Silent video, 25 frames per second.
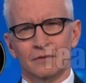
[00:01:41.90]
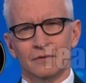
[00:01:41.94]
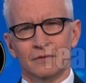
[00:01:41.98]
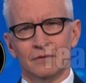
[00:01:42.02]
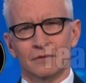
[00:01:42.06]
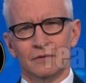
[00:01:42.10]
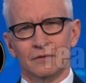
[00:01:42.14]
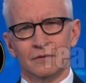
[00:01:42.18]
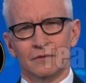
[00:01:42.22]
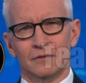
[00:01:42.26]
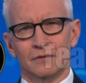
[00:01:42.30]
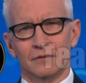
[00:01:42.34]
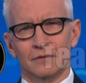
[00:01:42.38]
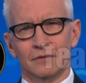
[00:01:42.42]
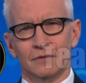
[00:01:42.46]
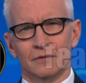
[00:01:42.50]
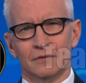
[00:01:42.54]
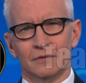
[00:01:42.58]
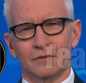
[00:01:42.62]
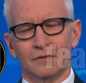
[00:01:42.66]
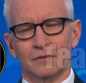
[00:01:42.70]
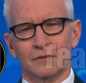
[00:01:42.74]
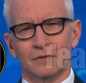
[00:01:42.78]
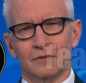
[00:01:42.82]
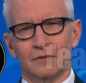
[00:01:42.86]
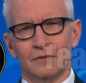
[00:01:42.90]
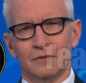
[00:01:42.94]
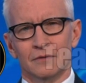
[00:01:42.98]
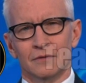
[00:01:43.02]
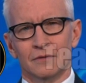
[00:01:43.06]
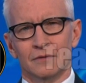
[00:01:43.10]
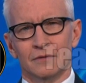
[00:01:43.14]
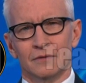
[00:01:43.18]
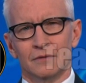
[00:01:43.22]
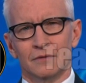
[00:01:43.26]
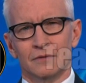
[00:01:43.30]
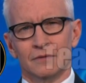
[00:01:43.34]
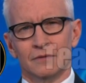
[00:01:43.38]

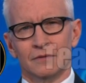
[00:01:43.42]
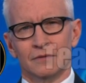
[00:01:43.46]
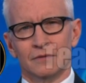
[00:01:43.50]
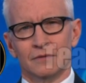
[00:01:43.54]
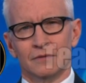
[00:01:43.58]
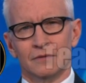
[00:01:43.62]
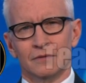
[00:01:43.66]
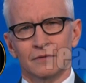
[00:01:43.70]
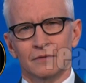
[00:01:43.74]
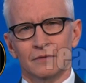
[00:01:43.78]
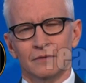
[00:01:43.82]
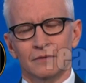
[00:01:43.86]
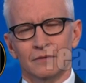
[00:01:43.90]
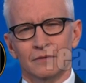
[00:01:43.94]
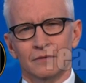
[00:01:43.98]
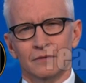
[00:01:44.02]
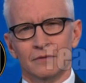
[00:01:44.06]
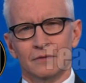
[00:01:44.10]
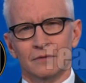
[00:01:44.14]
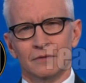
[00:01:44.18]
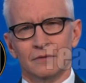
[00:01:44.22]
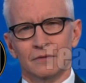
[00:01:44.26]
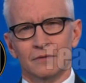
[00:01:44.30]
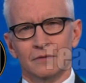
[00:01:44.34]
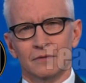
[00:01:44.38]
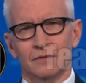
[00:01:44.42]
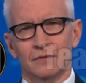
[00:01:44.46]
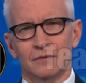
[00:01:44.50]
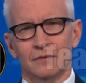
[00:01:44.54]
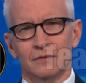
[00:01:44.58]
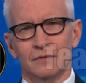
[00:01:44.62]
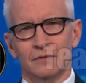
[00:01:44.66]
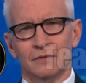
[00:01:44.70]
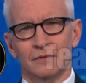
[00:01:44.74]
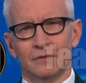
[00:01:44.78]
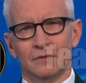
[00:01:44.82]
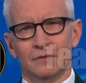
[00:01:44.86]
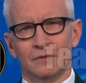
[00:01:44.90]

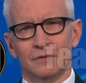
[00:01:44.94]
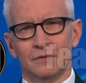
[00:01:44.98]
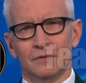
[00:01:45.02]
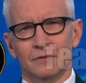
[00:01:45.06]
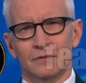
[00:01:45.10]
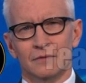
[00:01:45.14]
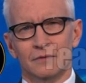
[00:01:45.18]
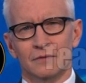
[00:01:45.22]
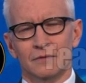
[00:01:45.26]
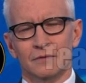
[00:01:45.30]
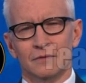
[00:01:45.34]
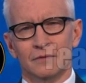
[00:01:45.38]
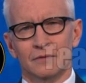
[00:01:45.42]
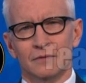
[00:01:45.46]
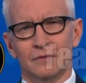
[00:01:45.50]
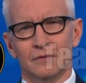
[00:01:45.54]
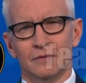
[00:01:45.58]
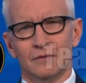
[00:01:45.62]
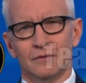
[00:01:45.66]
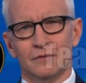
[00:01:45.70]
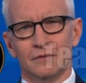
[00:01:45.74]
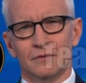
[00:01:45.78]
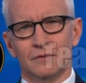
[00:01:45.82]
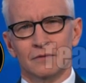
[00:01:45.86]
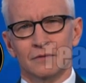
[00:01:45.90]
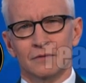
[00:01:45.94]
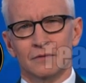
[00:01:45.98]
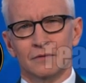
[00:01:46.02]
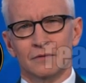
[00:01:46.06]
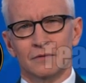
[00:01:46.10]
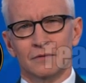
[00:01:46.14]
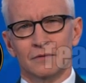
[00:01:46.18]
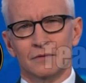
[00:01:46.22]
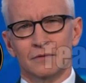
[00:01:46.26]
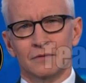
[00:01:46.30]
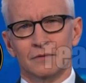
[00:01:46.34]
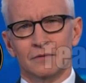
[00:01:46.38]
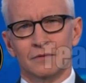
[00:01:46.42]

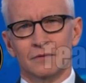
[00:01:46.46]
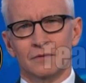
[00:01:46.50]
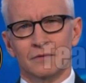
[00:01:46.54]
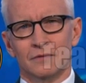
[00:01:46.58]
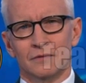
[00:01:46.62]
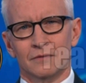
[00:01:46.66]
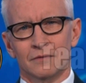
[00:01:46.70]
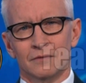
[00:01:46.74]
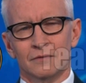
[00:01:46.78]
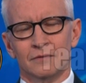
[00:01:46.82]
No words are spoken by the person on screen.